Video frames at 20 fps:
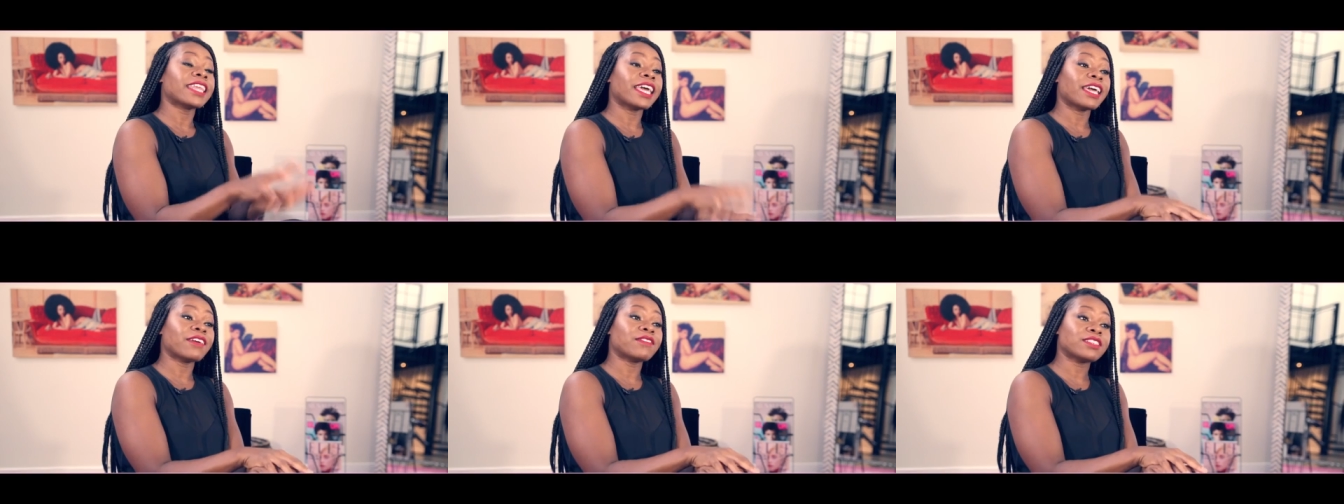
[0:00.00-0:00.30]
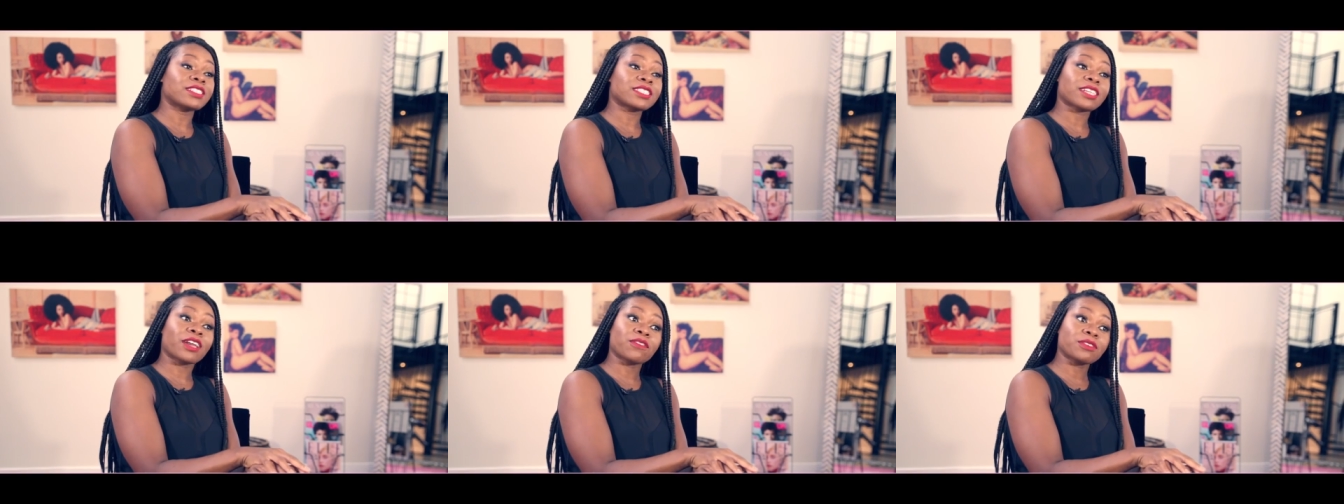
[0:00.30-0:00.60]
they have
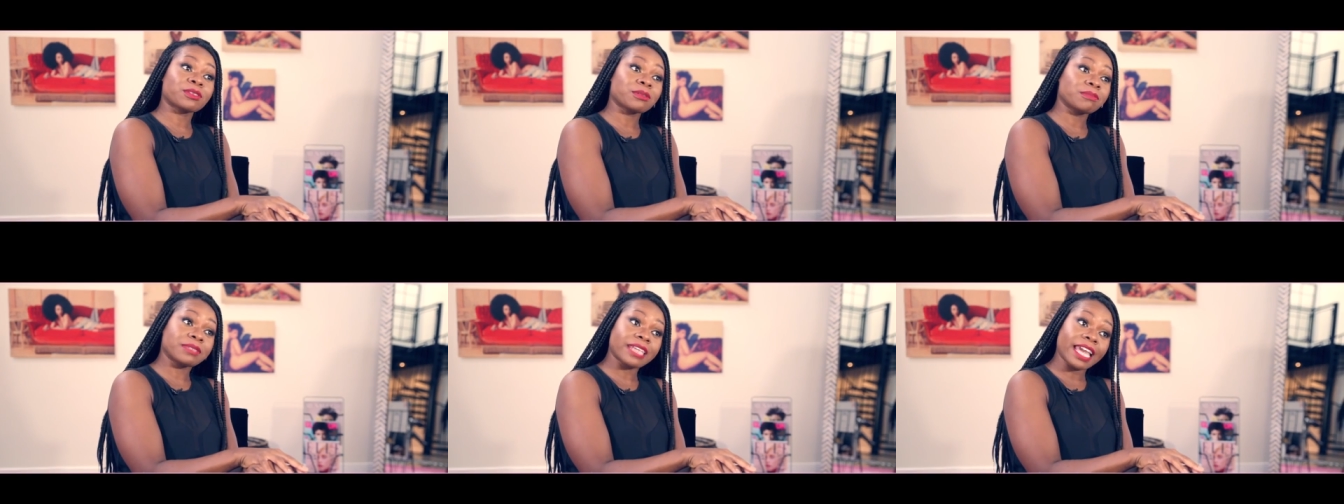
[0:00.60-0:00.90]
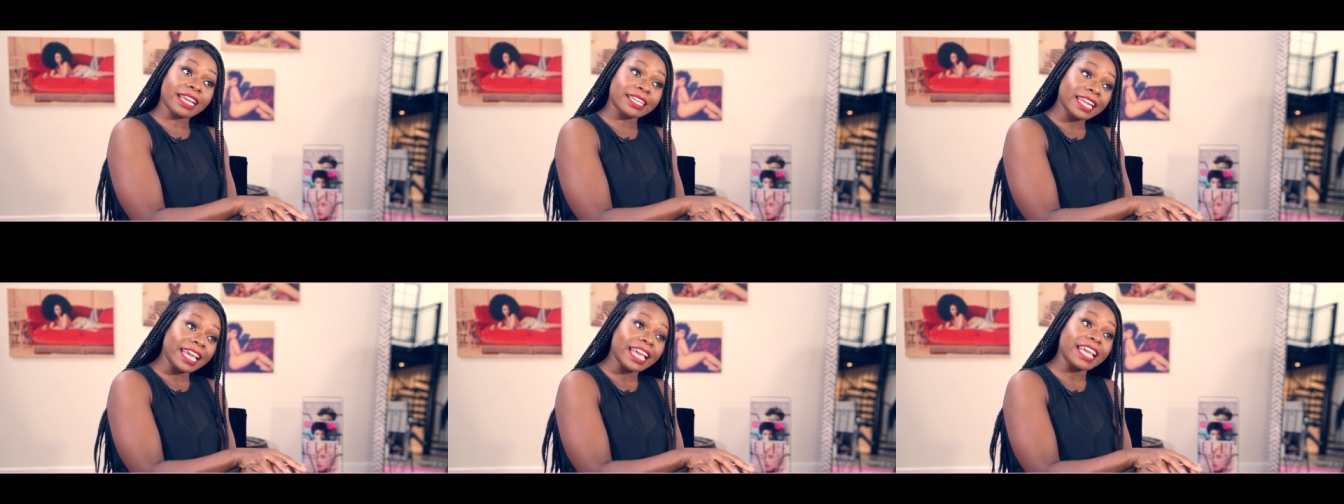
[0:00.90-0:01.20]
discovered some
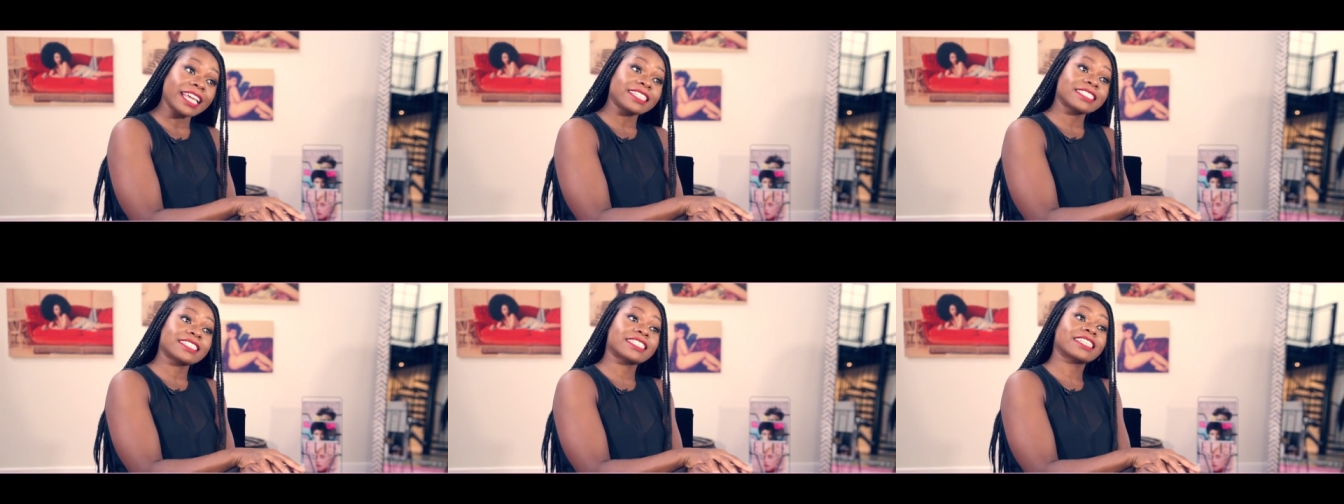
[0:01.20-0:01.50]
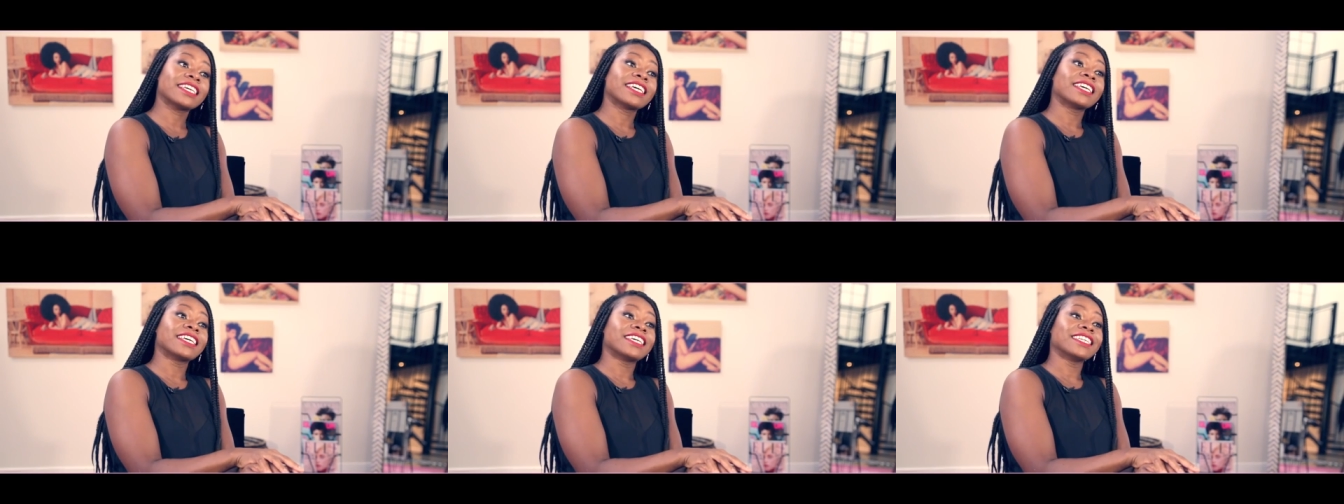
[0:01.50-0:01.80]
techniques
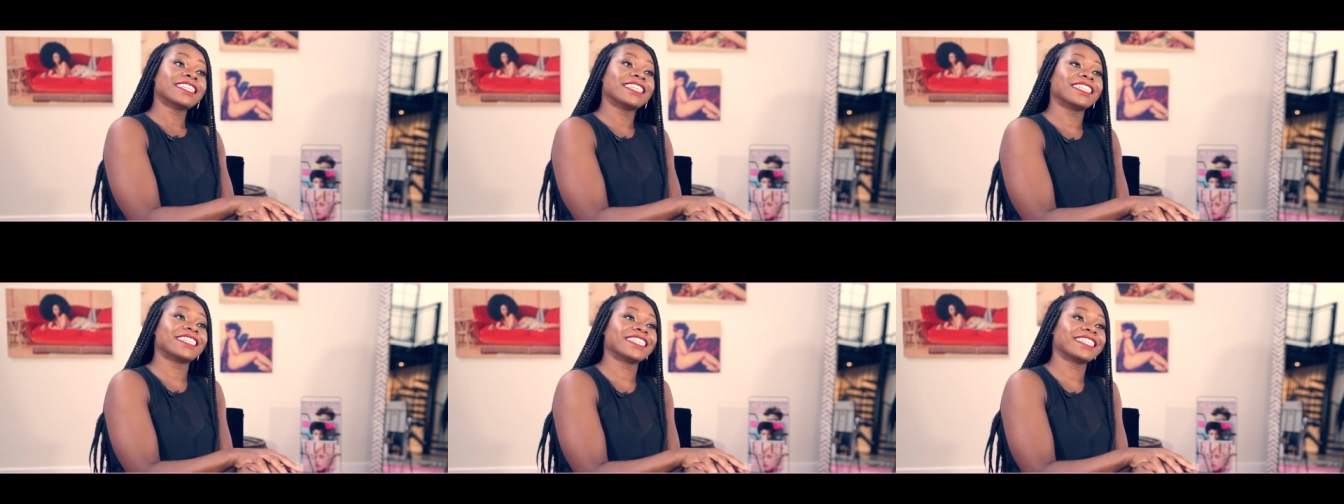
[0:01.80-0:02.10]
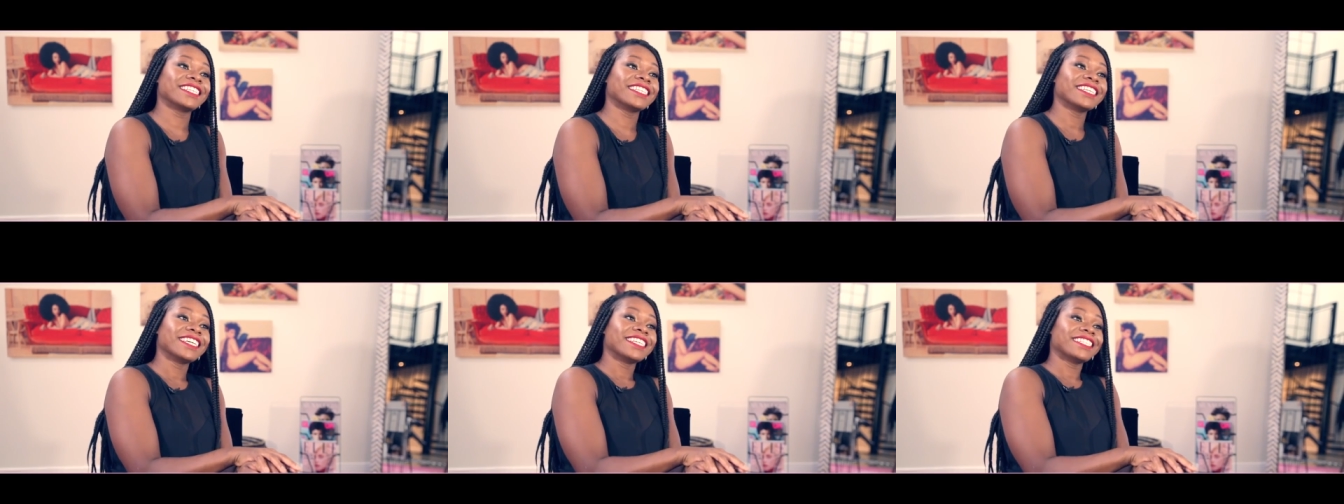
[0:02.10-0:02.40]

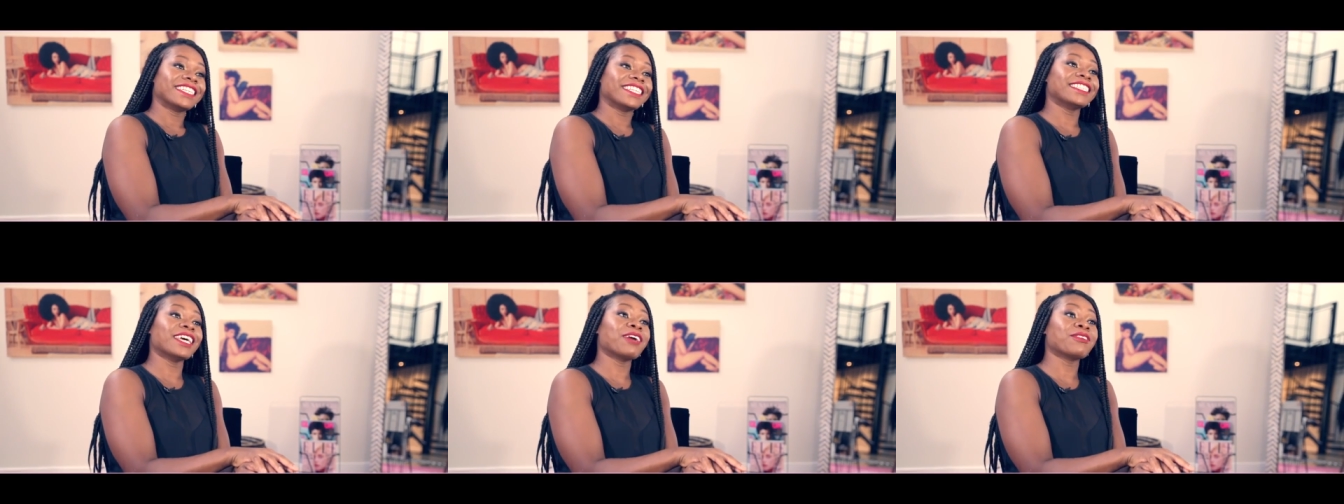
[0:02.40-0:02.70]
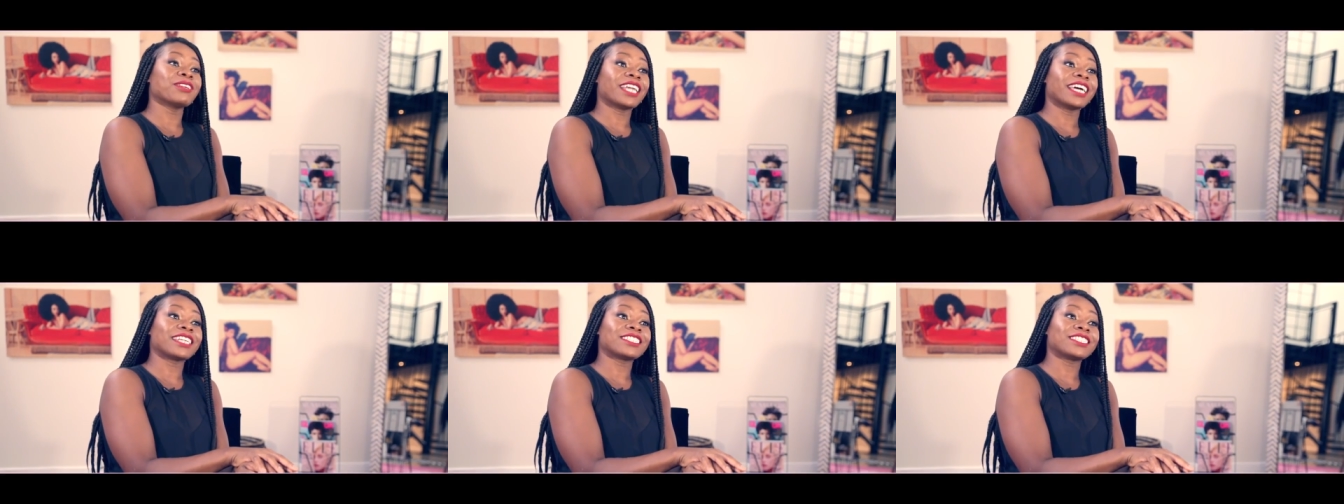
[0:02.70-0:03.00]
that they
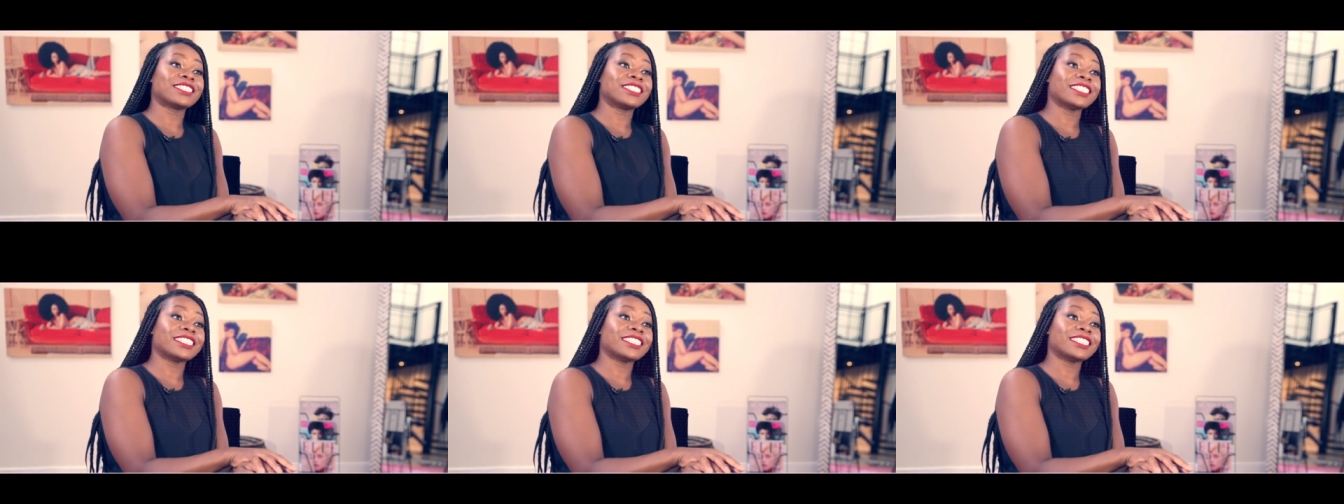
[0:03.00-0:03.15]
would like to